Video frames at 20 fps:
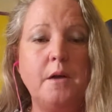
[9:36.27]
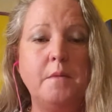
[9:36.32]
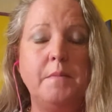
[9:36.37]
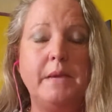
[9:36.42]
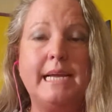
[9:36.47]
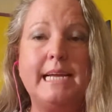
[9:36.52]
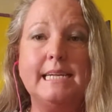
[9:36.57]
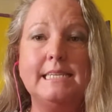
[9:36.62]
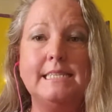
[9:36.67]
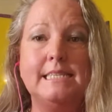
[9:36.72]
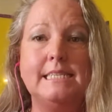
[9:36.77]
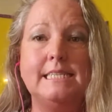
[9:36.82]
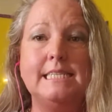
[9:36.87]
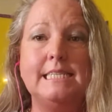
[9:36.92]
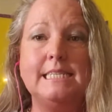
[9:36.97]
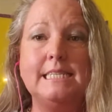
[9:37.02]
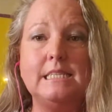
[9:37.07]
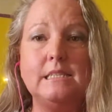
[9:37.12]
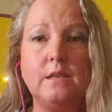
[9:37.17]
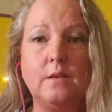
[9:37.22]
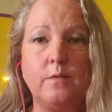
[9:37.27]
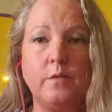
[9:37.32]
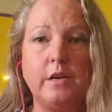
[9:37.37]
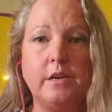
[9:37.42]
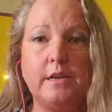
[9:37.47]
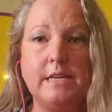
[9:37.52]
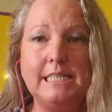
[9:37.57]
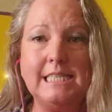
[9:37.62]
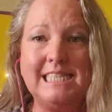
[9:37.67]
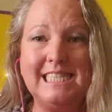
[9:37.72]
because this is a
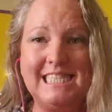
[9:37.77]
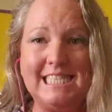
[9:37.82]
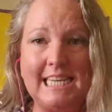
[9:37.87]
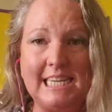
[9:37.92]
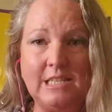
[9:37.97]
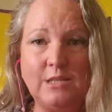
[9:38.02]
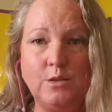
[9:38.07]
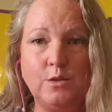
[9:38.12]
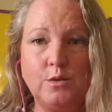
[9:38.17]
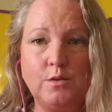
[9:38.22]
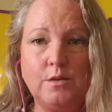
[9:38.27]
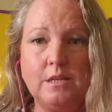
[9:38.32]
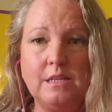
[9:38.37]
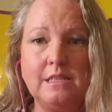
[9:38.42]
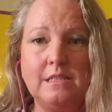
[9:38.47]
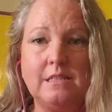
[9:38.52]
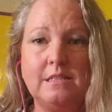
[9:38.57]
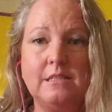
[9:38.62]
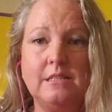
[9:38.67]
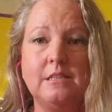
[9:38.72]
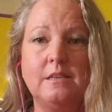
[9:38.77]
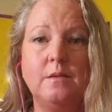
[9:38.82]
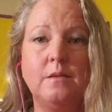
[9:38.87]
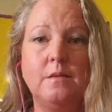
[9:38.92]
very dangerous